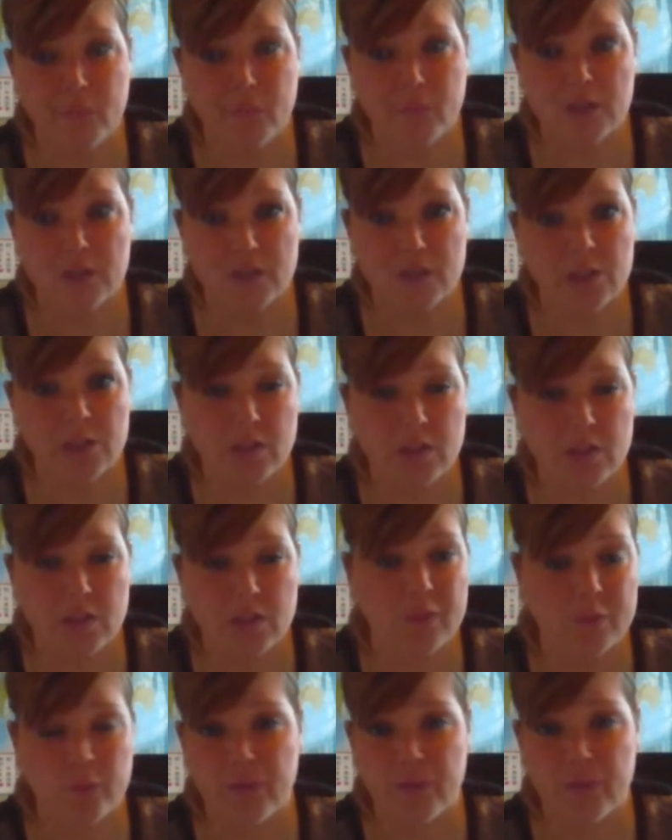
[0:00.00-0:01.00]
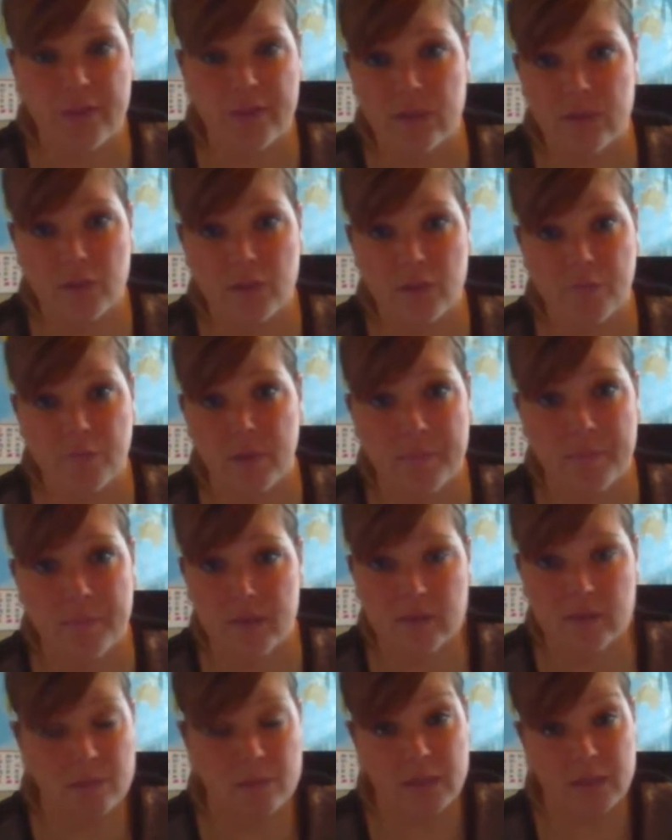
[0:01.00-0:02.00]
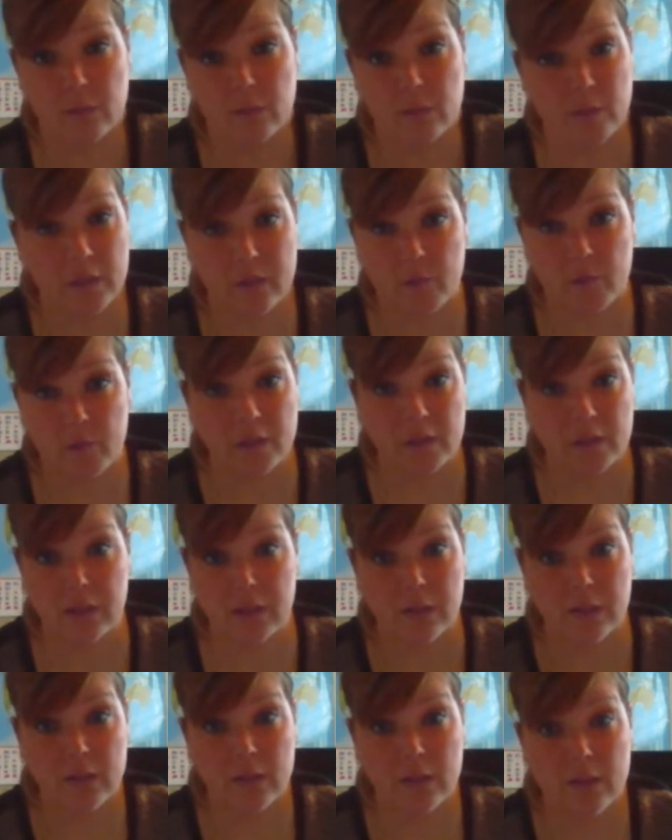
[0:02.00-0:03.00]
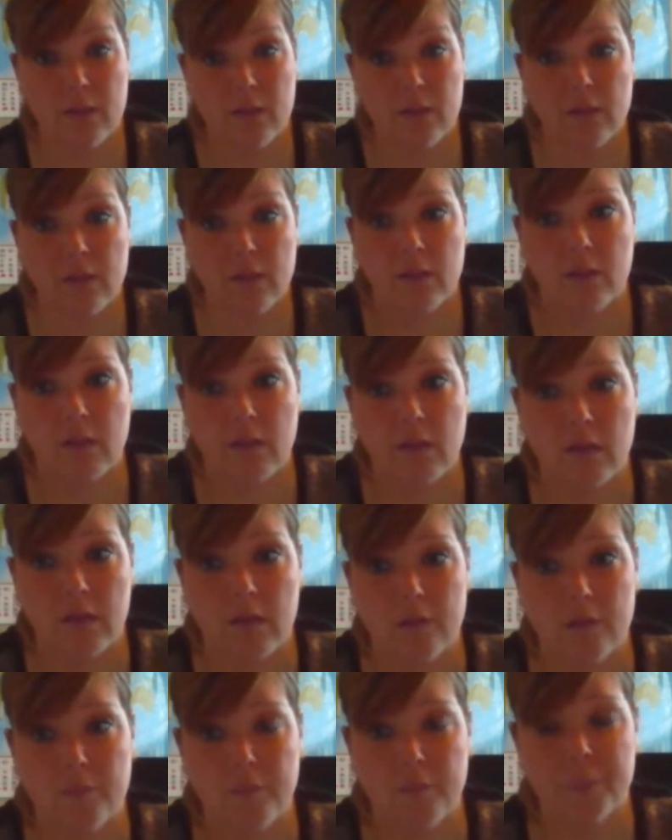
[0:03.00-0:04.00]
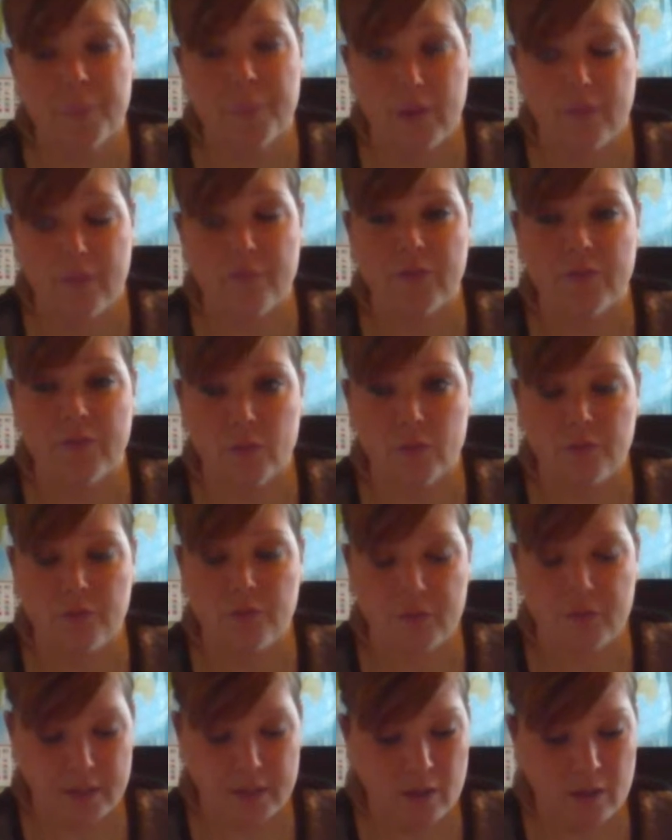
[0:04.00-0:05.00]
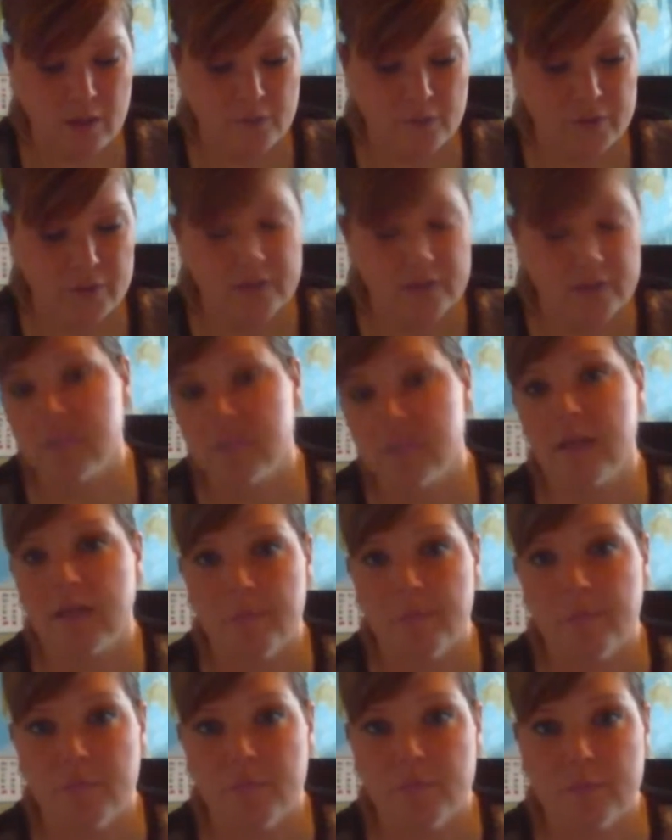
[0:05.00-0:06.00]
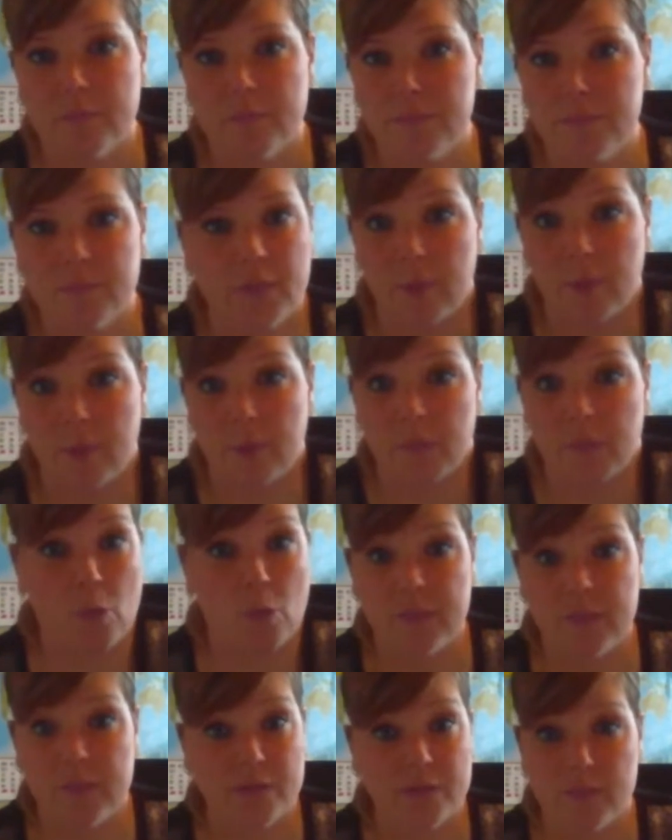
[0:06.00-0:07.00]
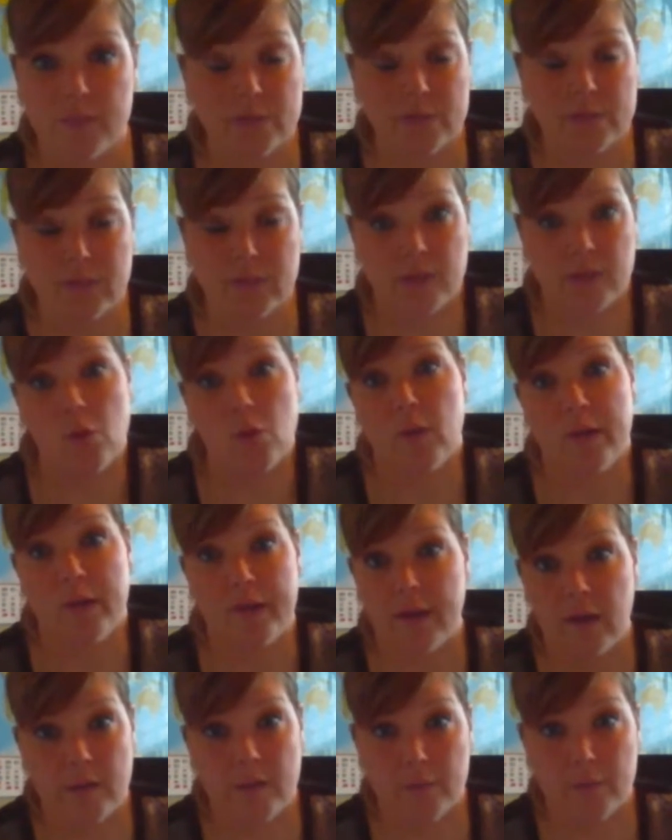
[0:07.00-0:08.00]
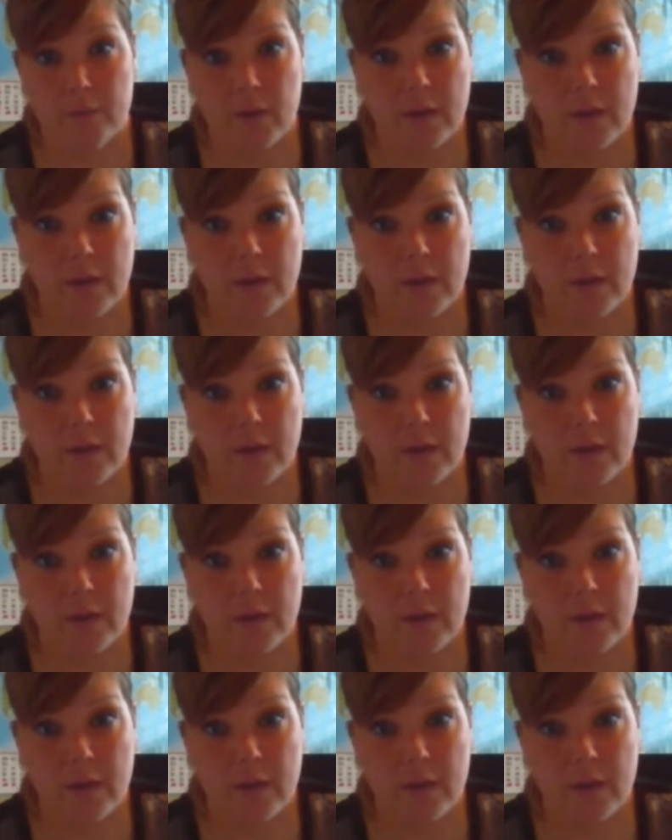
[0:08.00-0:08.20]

I should have just went with a gastric bypass to begin with. Really, I feel very confident that I'm going to do this. I know I am.